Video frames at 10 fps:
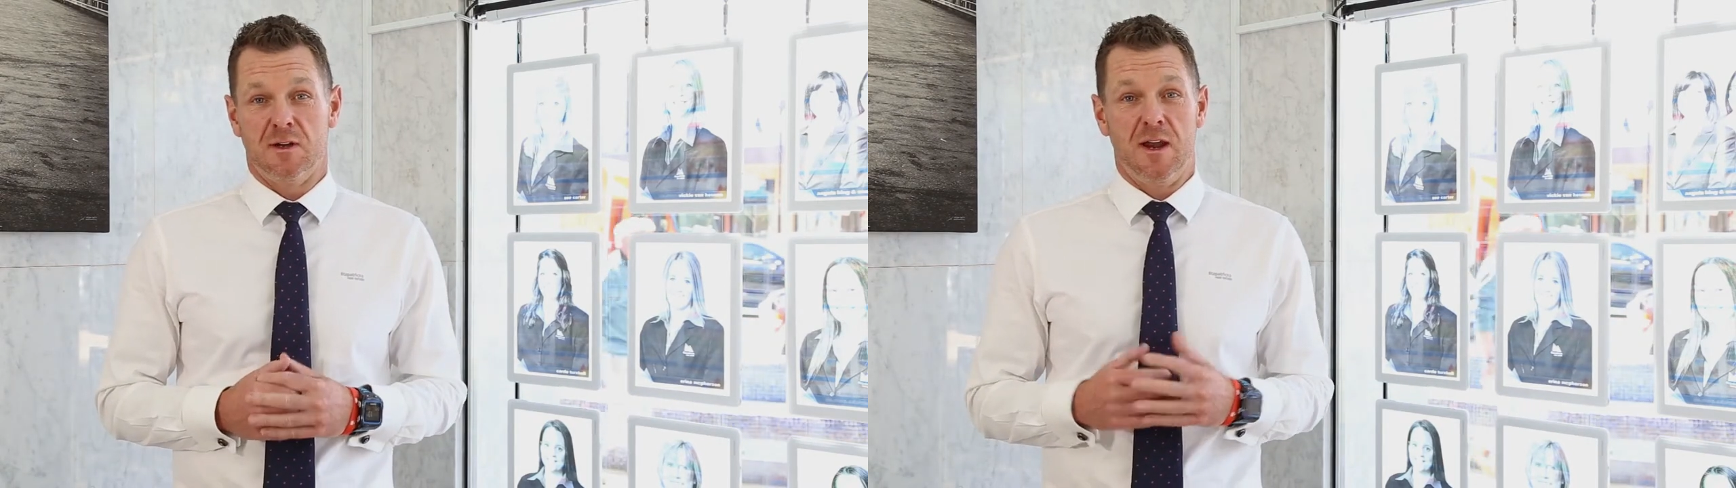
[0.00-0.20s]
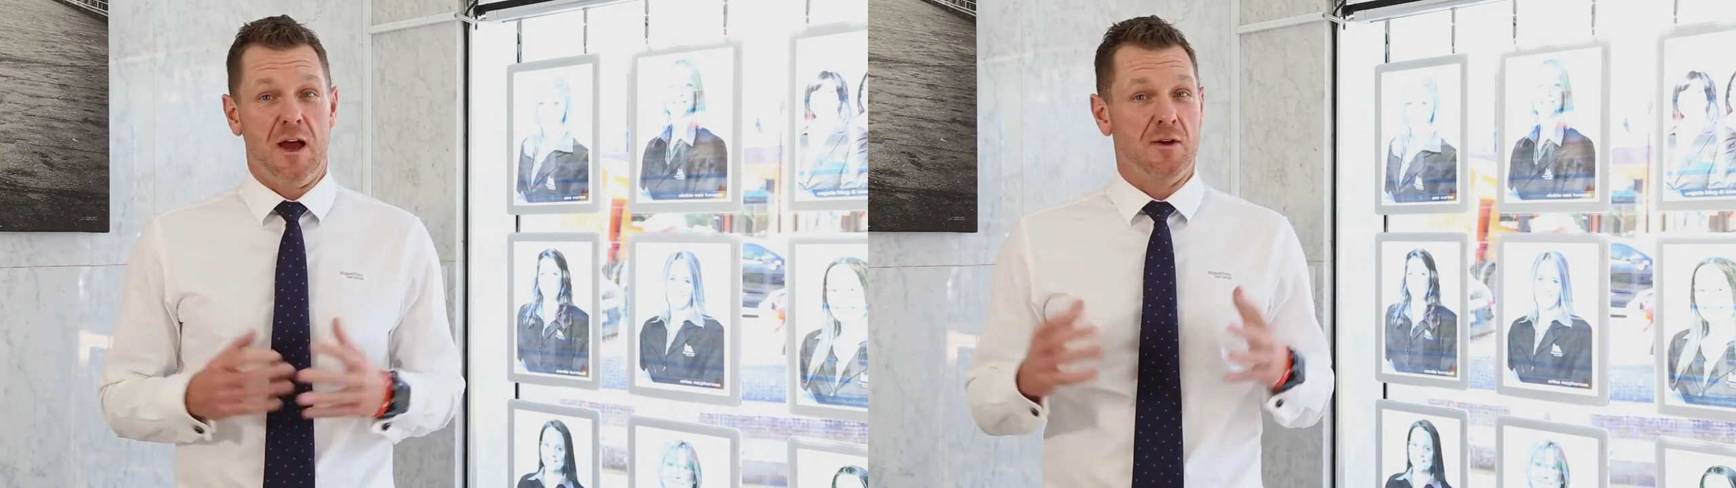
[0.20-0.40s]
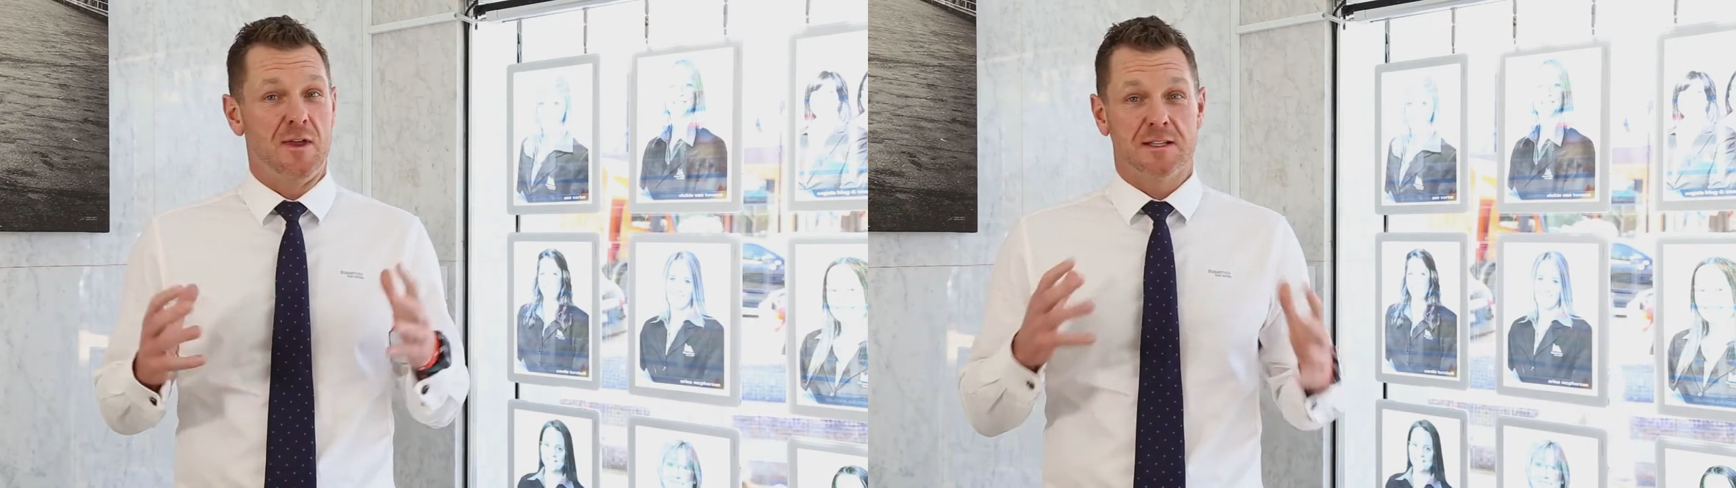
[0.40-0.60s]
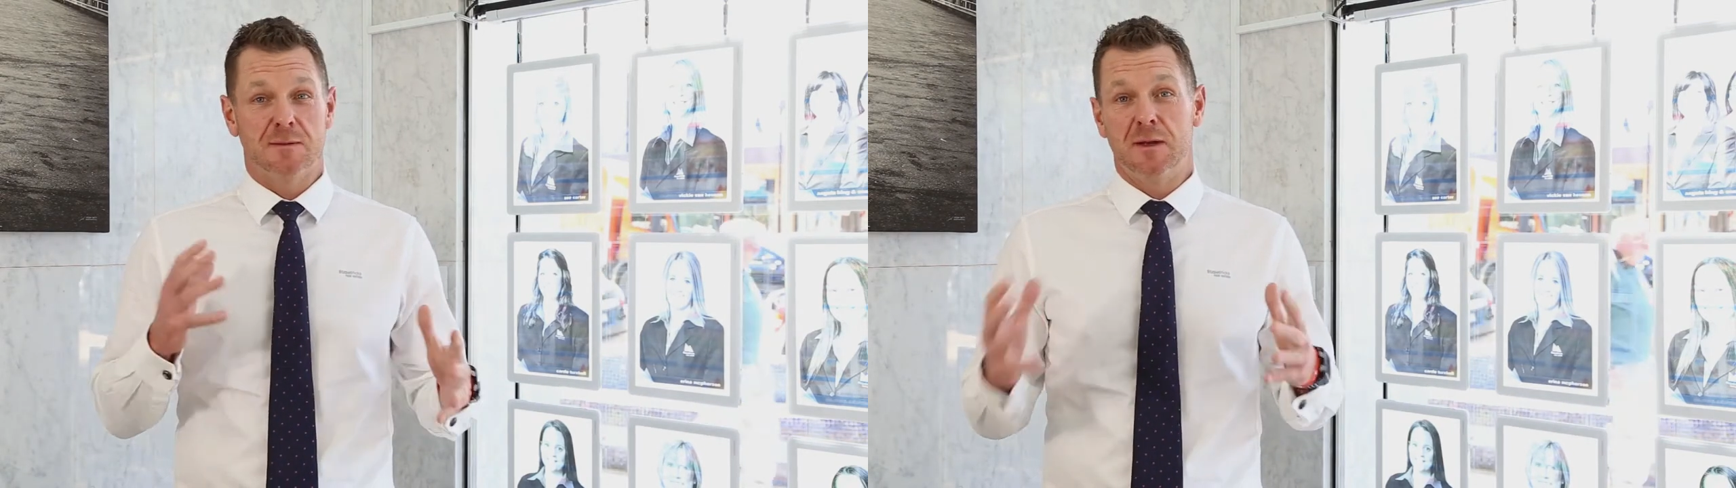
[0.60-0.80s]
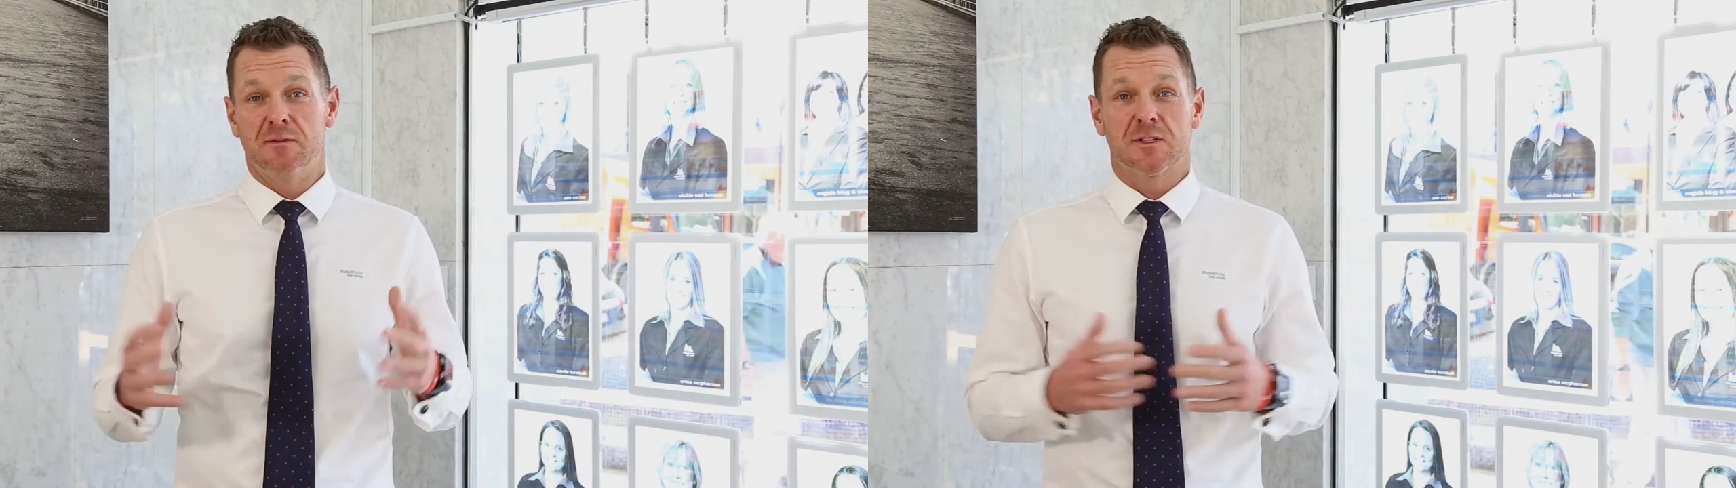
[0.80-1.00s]
I know that's a
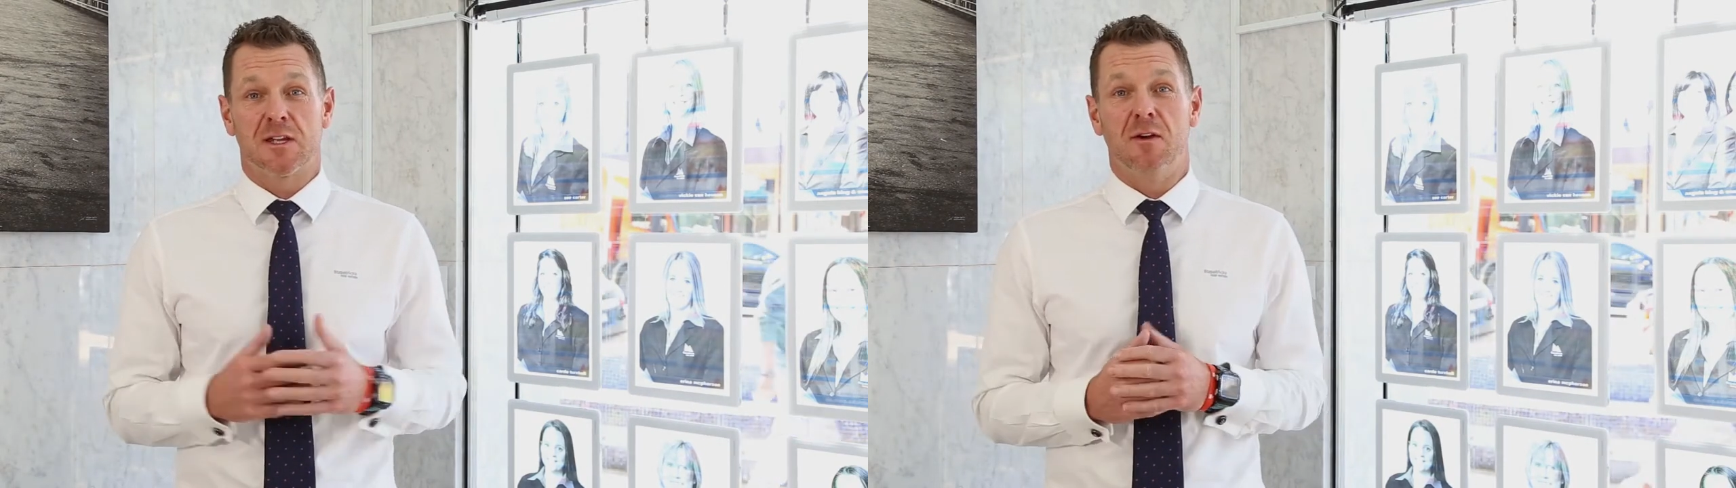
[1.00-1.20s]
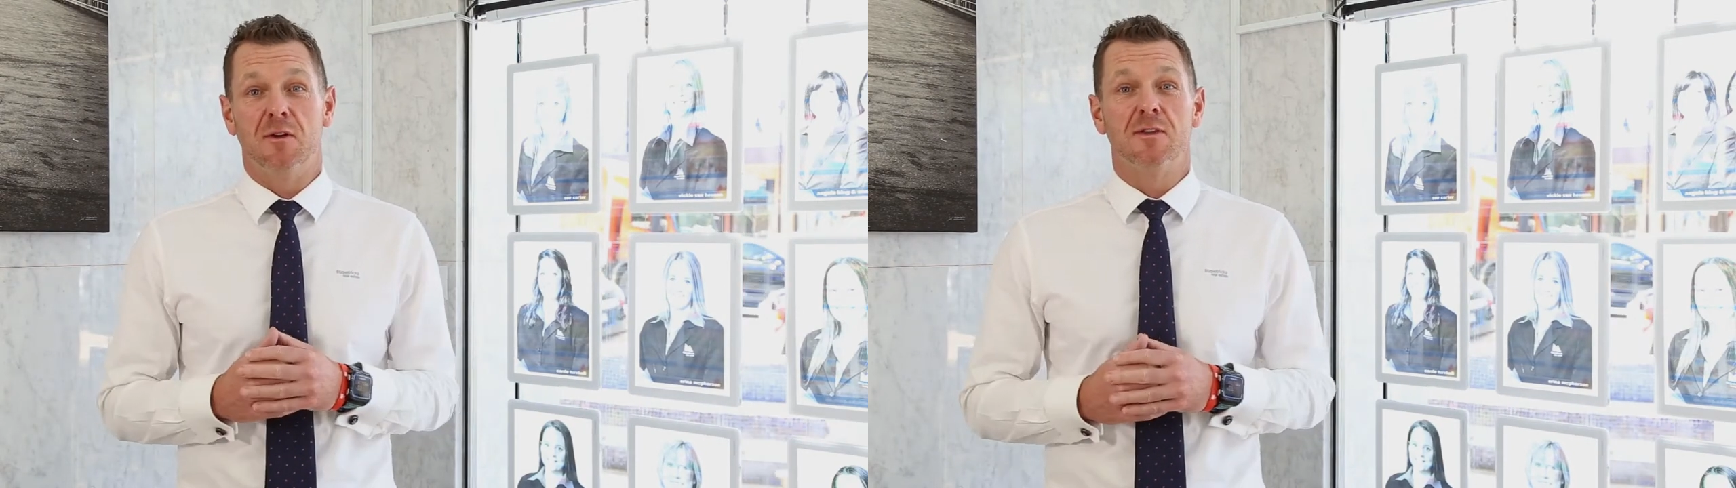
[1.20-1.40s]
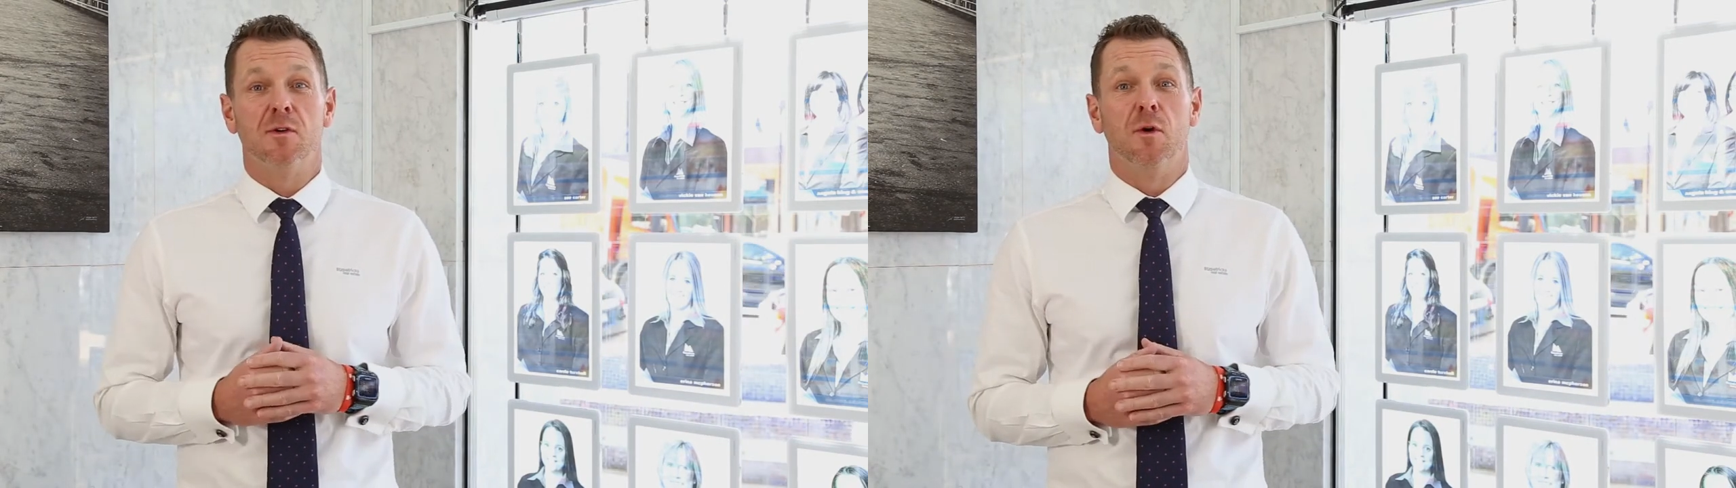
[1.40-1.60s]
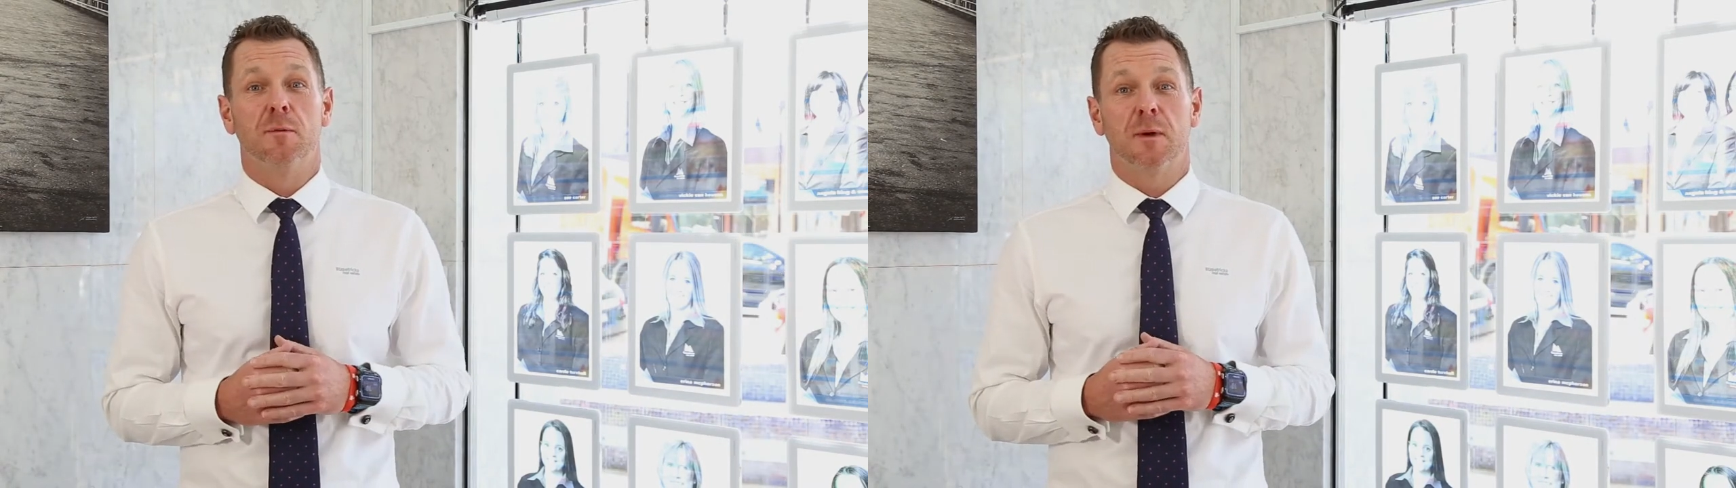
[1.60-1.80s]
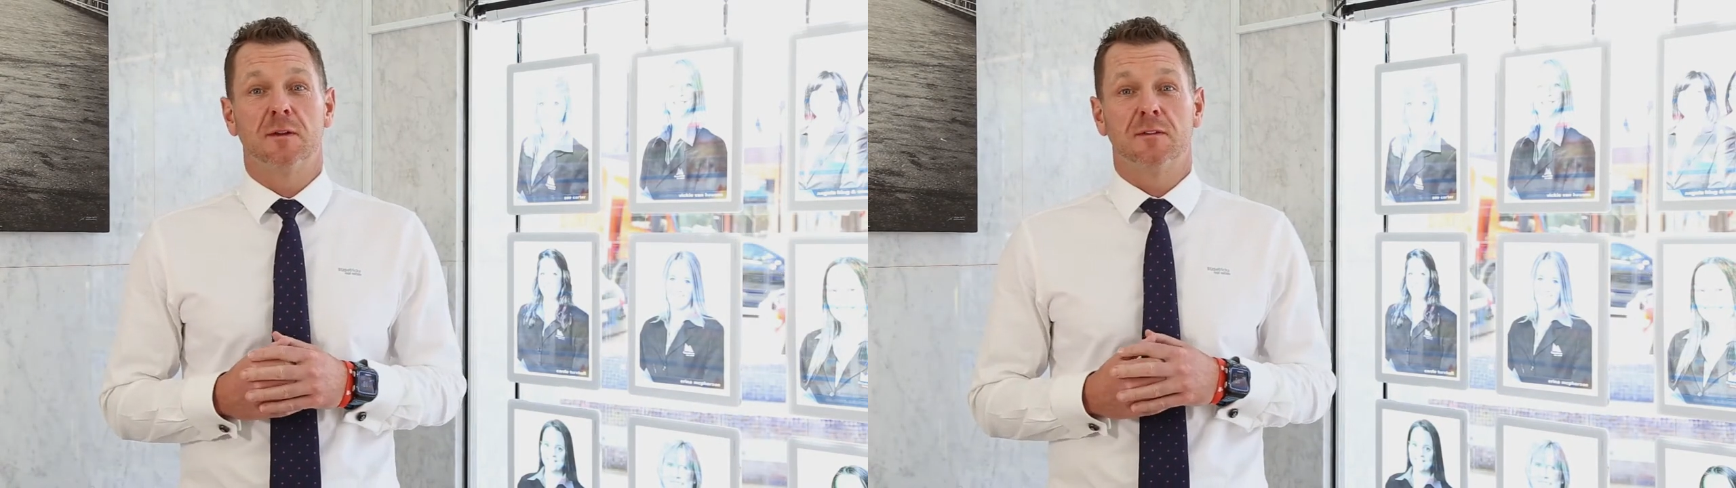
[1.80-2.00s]
bit of a scary
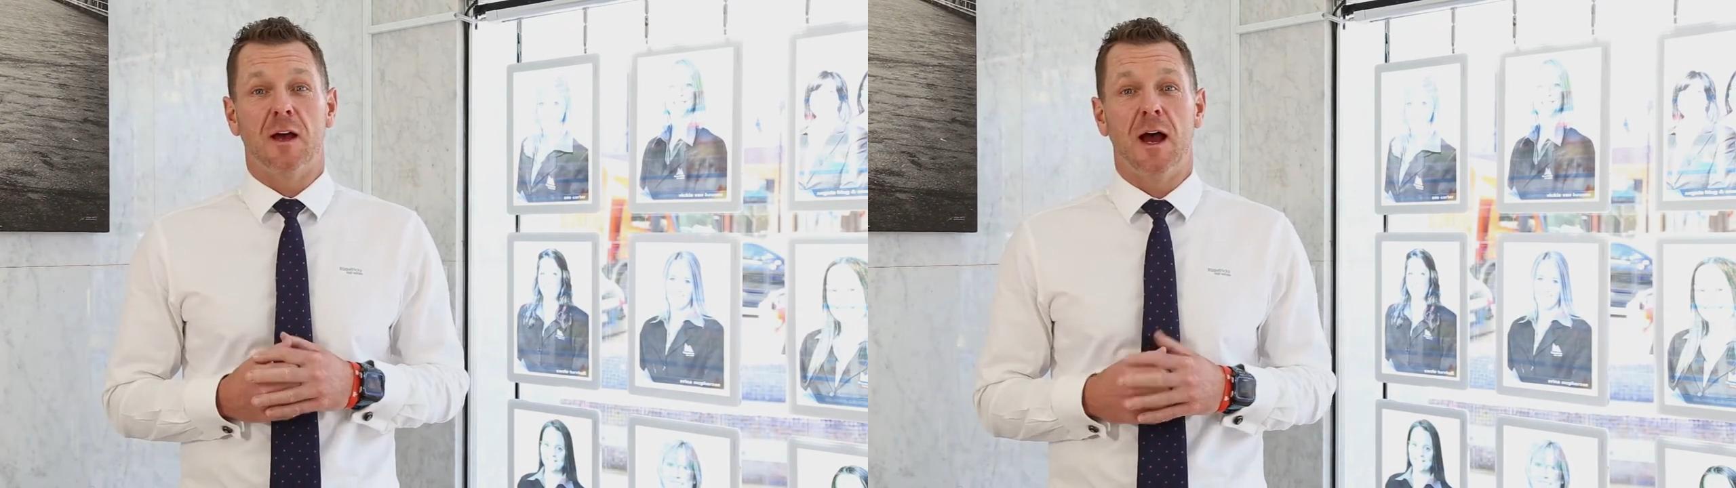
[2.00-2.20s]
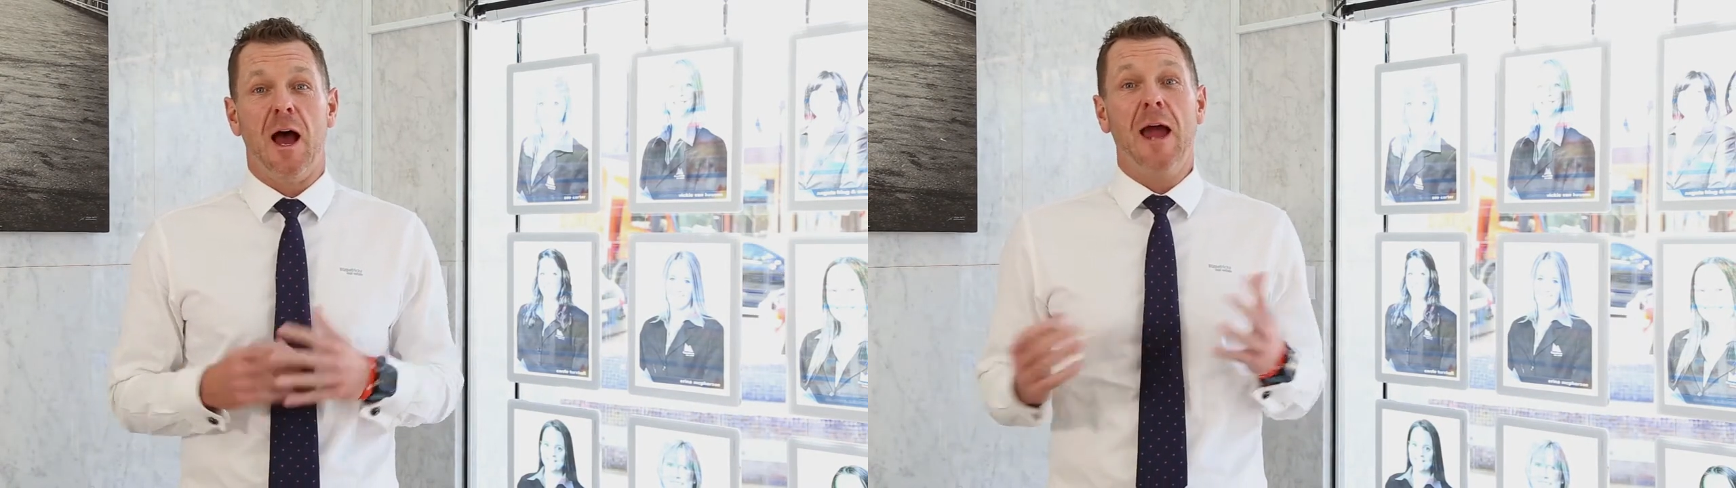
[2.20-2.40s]
thought, but uh,